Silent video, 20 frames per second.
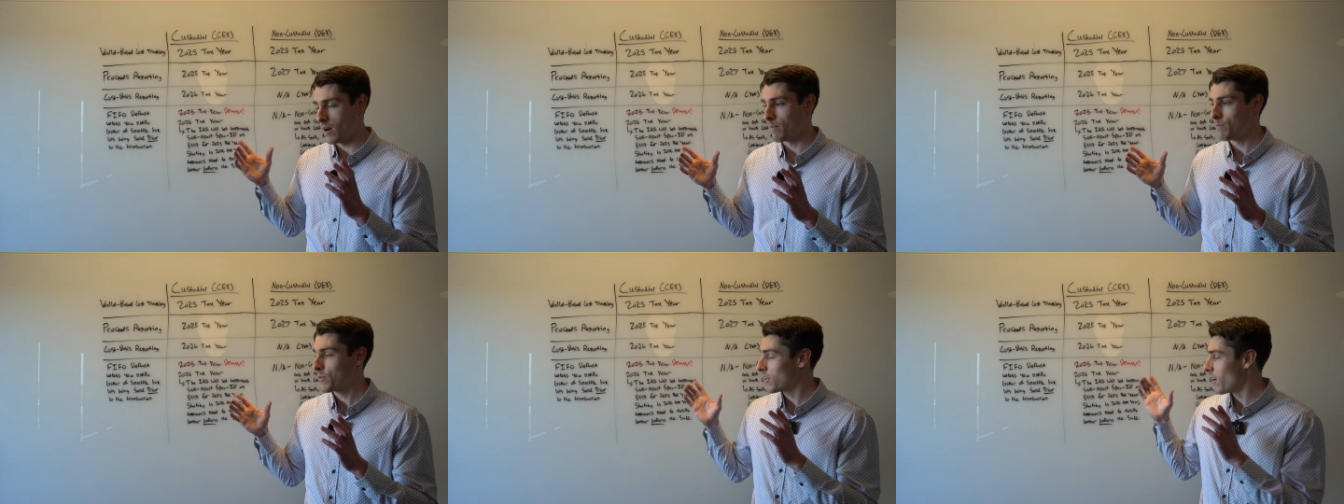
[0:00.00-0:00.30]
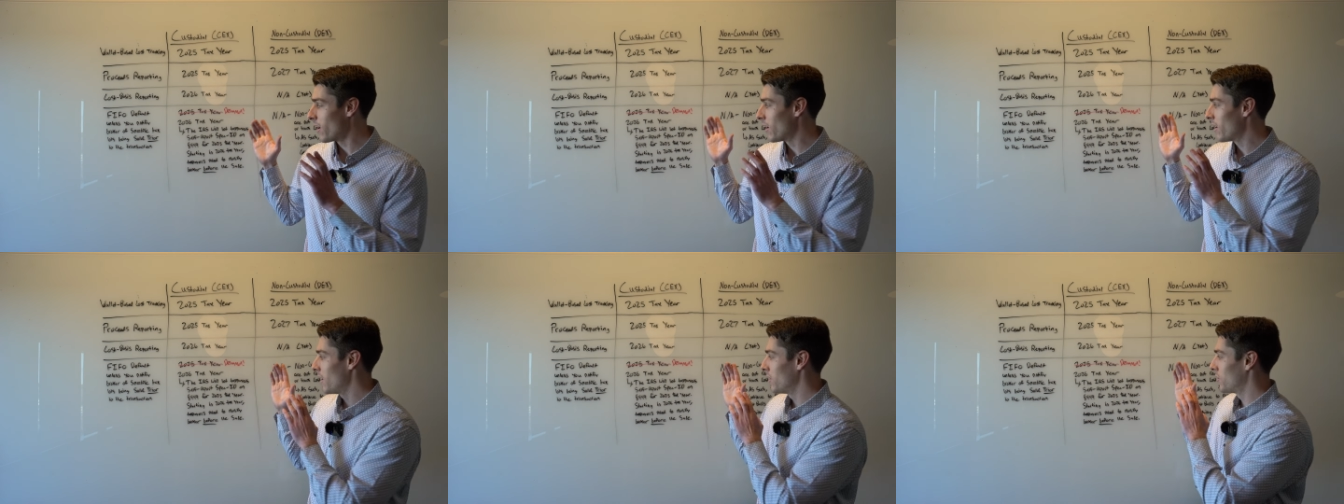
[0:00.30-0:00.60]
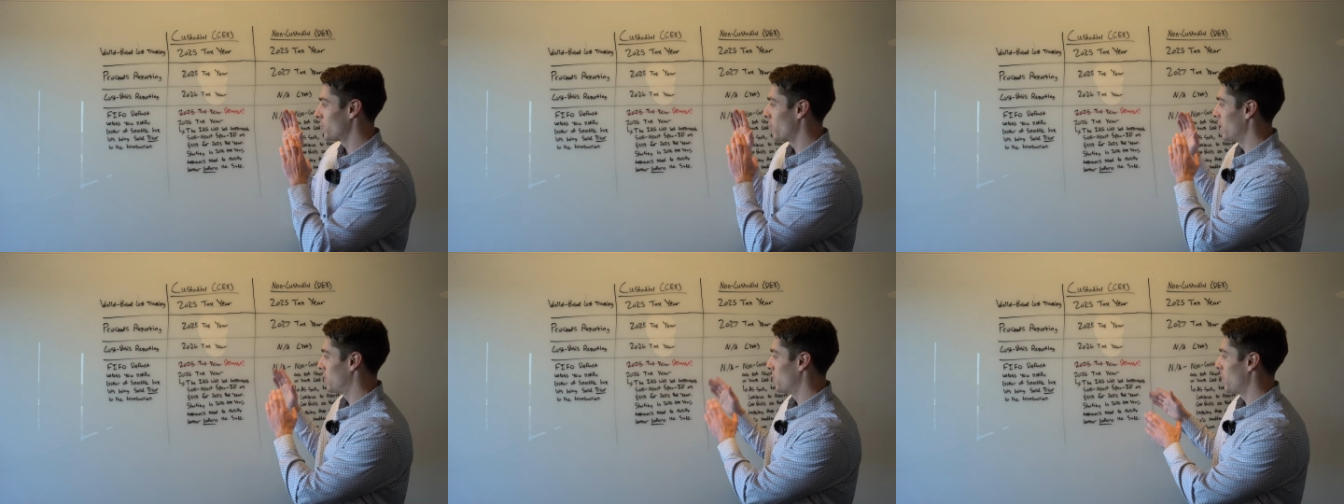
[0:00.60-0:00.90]
starting in
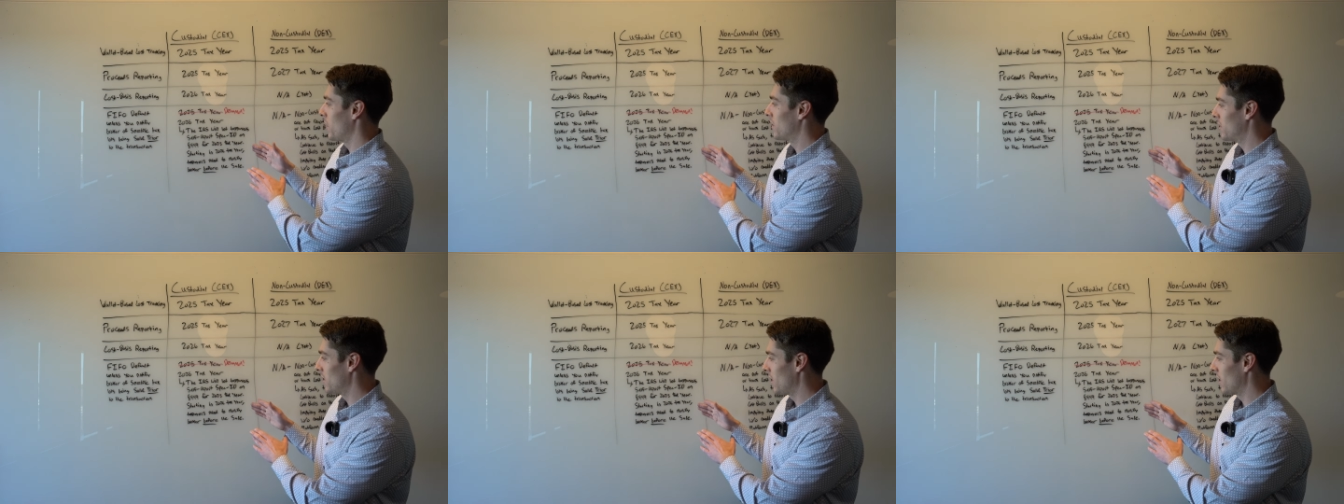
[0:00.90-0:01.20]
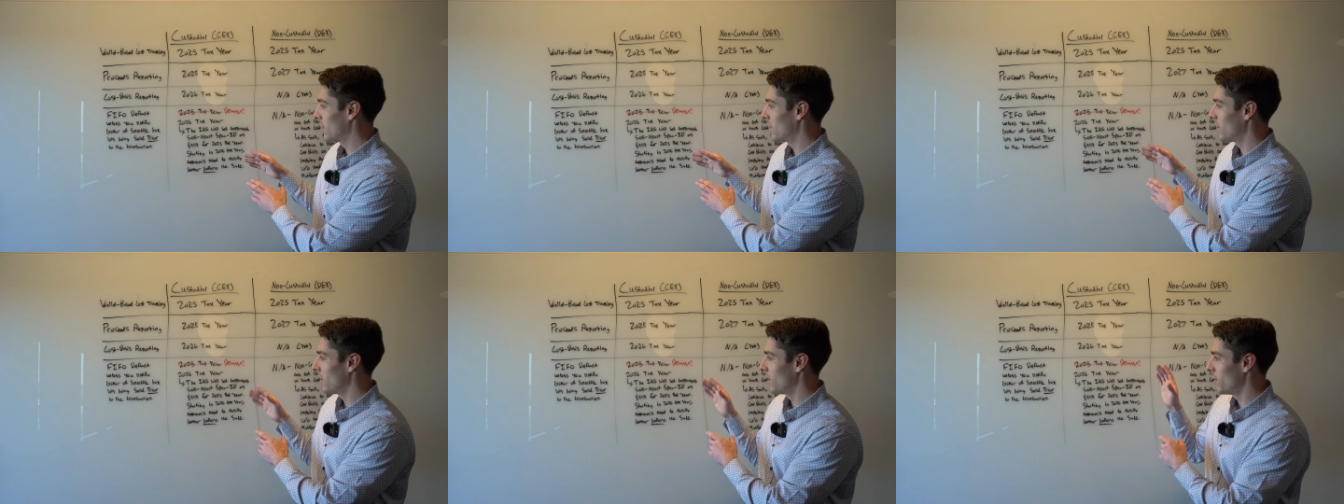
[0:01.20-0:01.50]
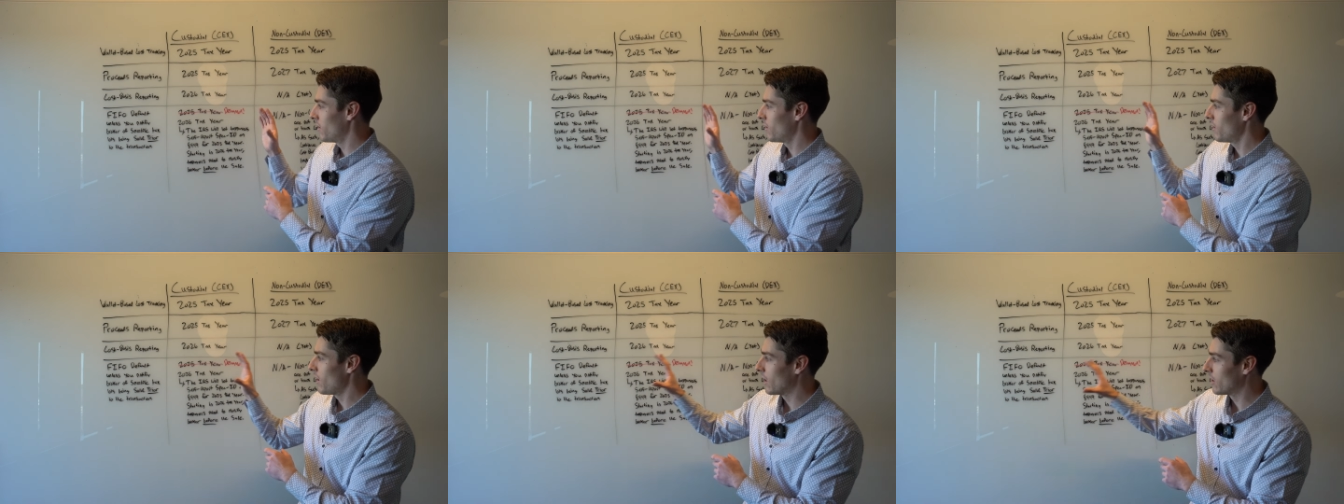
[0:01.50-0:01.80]
2026,
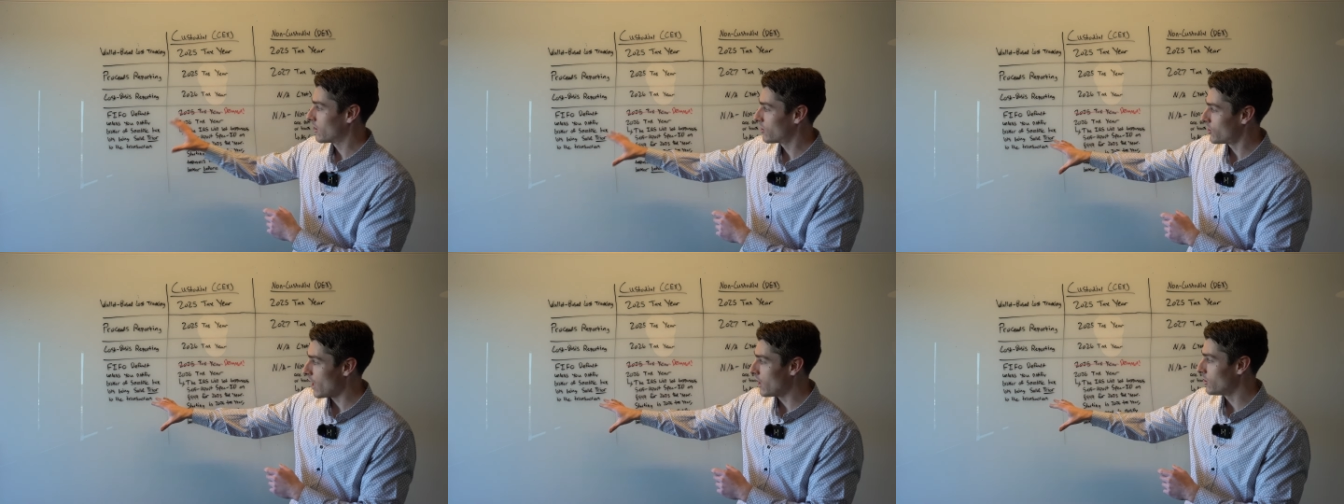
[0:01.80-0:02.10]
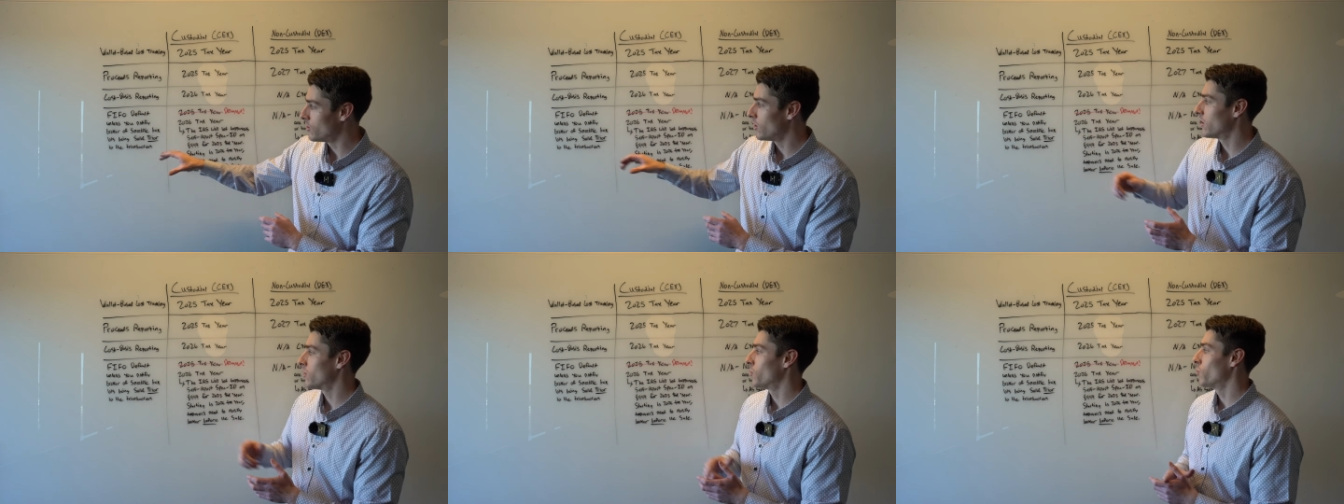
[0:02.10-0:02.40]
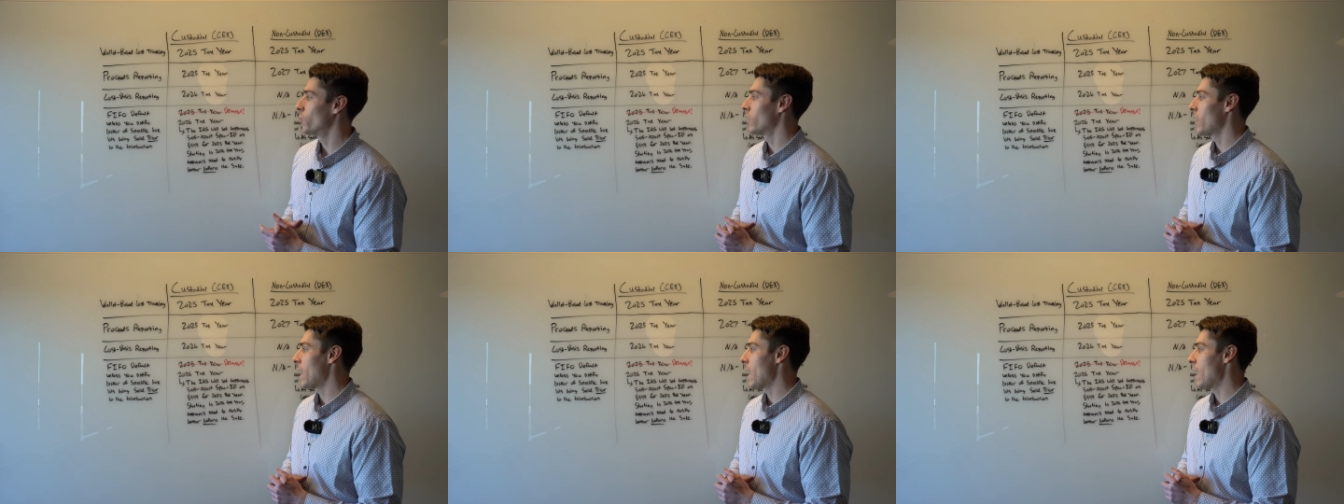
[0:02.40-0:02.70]
exchanges
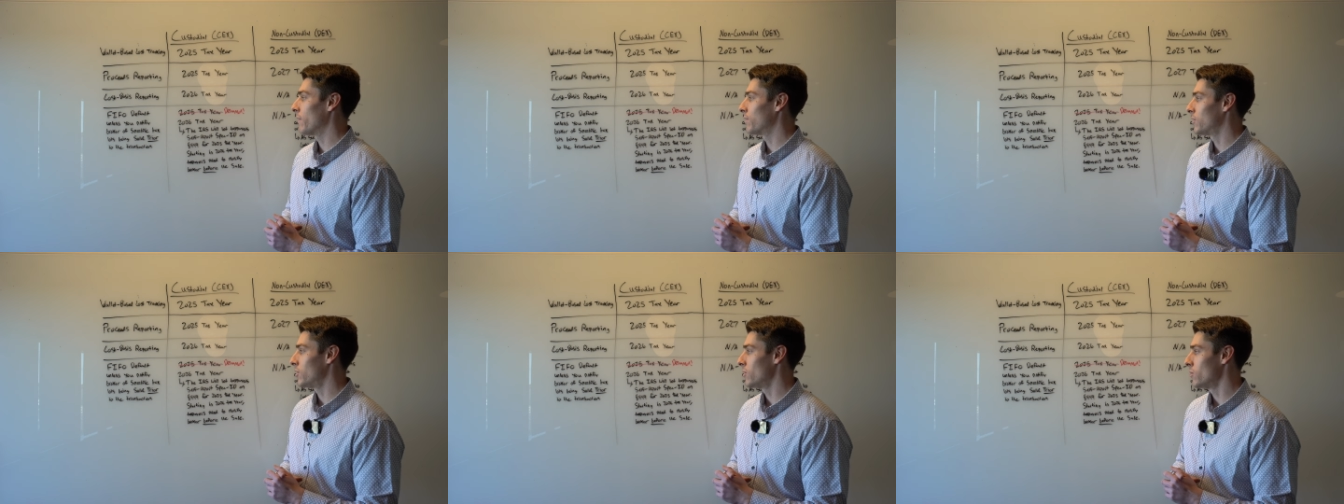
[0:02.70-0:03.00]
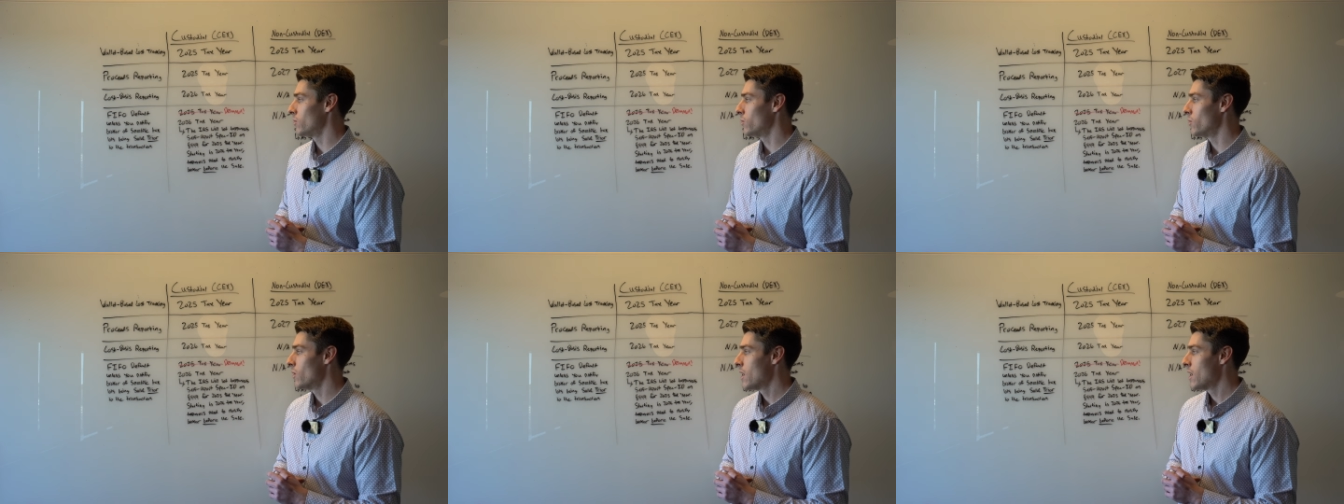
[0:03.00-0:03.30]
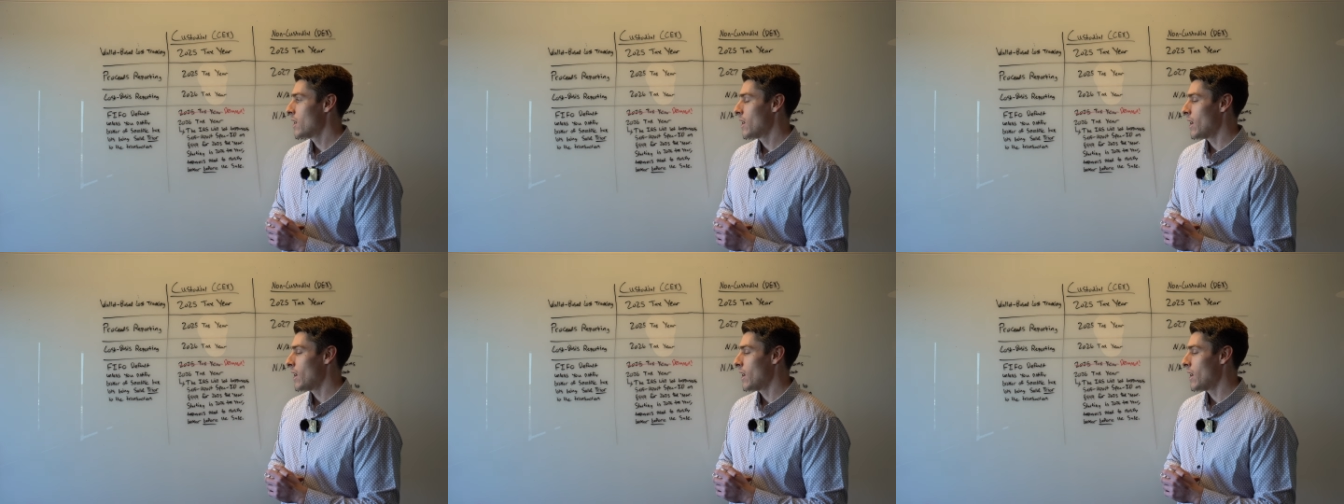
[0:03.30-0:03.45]
will have to